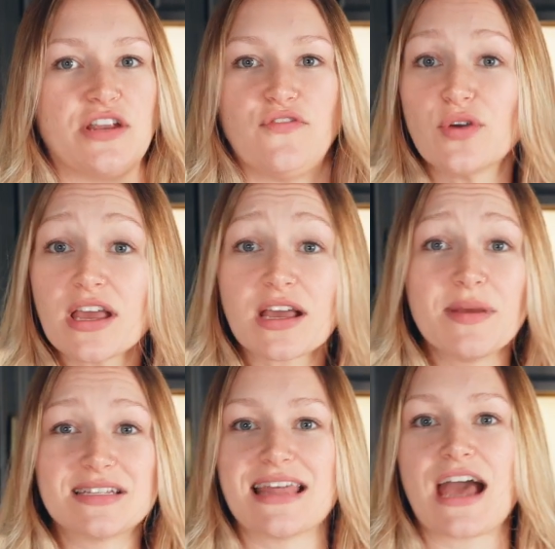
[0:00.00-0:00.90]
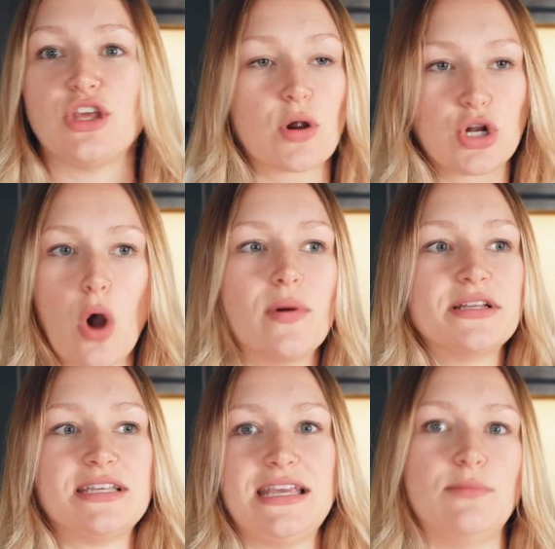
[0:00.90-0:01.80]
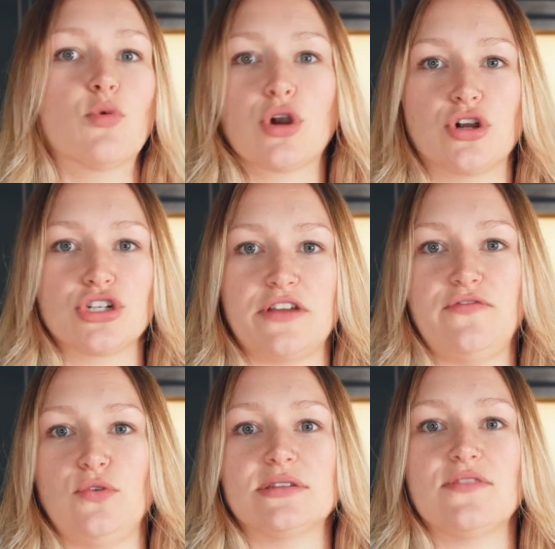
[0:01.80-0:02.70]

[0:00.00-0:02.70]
If you can commit to that, you're going to eat more nourishing foods.